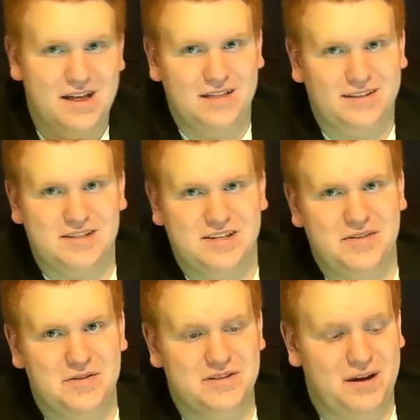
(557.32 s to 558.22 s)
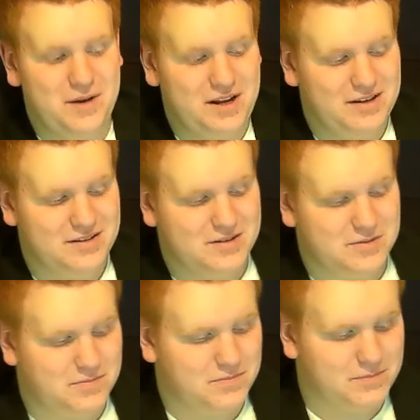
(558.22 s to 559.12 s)
Let's see those
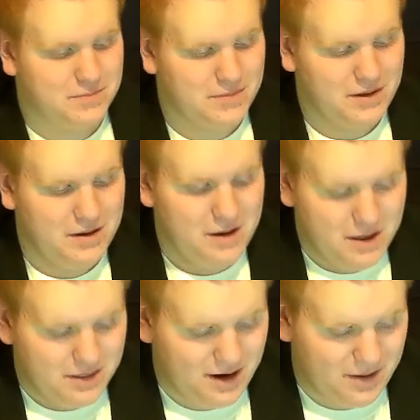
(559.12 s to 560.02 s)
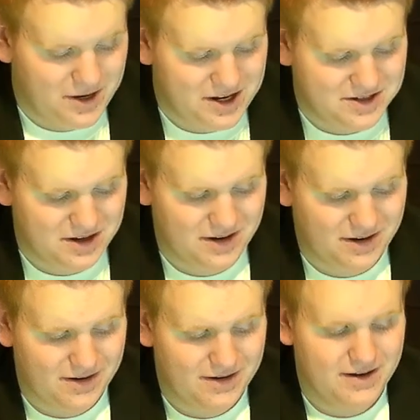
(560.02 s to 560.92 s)
nominees. The nominees
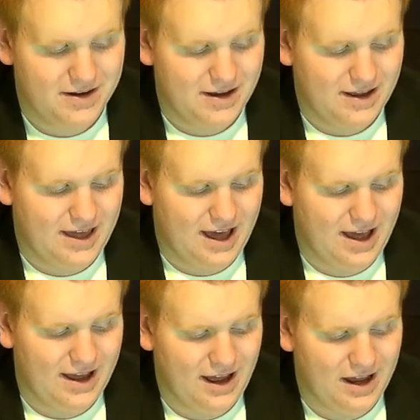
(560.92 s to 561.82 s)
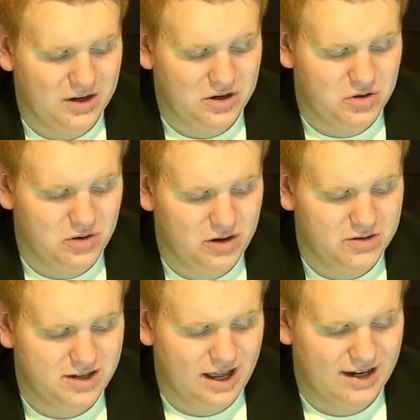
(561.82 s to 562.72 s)
are Kang and
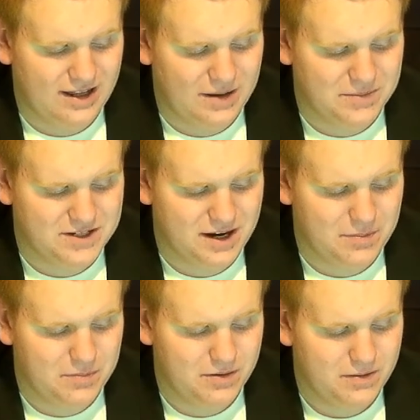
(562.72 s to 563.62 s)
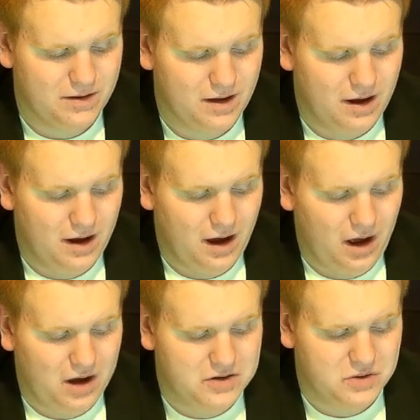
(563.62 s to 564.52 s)
Kudos at GameStop,
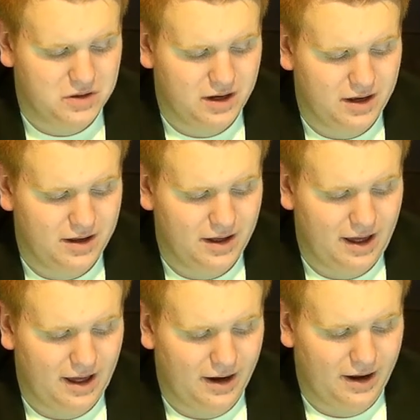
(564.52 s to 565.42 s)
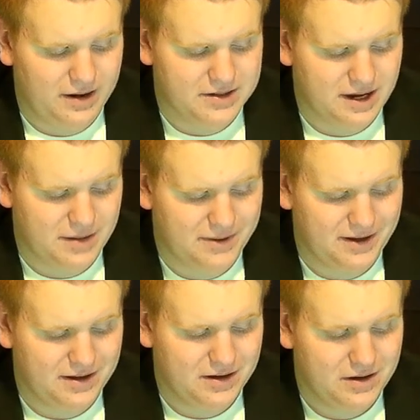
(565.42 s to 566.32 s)
Asuka at Hot
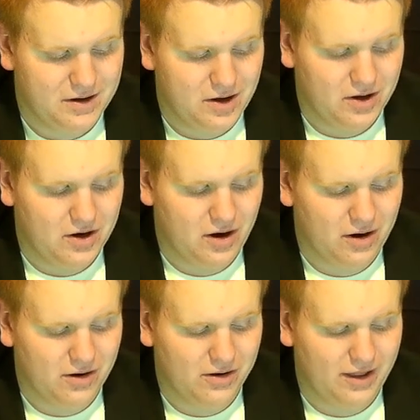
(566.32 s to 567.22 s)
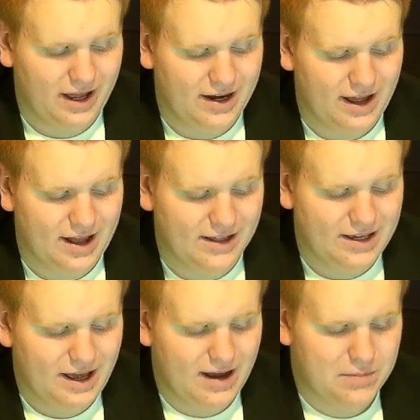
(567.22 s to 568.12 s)
Topic, Carl and
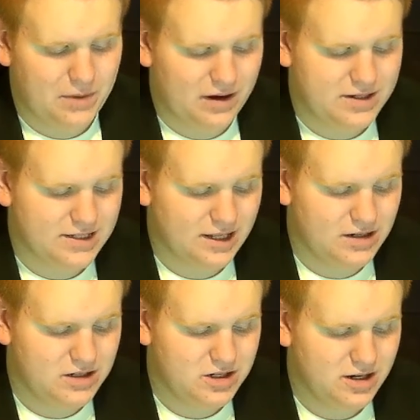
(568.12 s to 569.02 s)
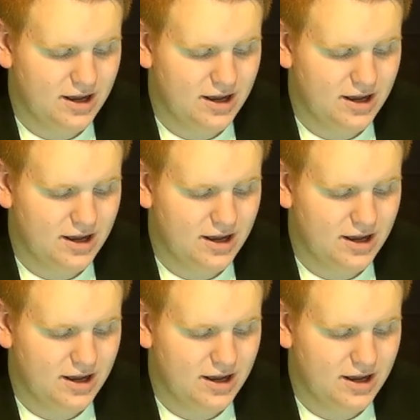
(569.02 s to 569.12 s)
Ellie at Box Lunch,